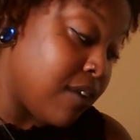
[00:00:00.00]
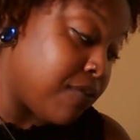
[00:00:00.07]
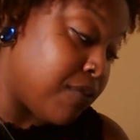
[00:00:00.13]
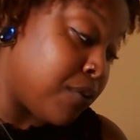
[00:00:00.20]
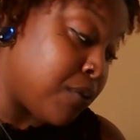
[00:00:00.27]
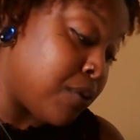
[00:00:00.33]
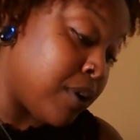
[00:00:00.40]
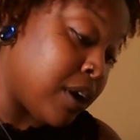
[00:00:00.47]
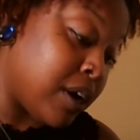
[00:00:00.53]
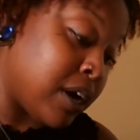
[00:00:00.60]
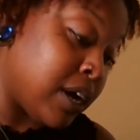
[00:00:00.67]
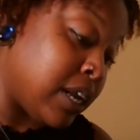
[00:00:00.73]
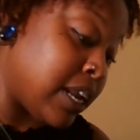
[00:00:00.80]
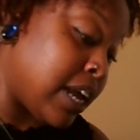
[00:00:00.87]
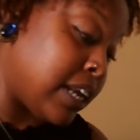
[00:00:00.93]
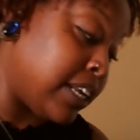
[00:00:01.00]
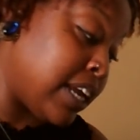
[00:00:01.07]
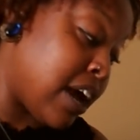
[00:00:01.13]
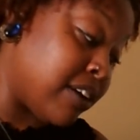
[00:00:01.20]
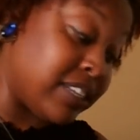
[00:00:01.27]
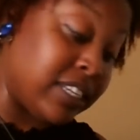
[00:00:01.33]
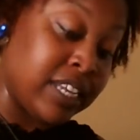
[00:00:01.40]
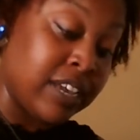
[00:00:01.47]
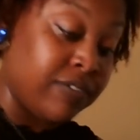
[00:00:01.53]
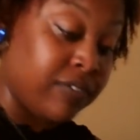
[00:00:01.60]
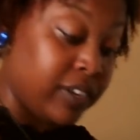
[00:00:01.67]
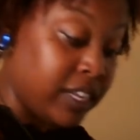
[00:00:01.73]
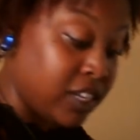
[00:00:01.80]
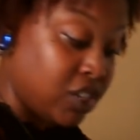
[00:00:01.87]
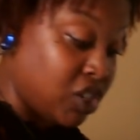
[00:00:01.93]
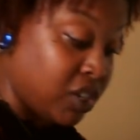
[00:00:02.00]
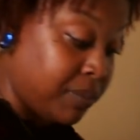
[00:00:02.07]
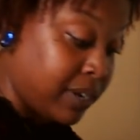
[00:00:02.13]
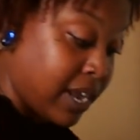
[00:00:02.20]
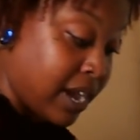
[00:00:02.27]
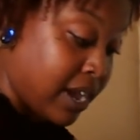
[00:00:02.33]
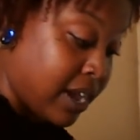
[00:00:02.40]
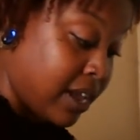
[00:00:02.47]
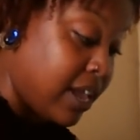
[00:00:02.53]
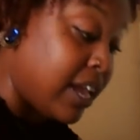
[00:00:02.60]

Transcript: For uh, a lot of y'all, it's definitely a Gemini.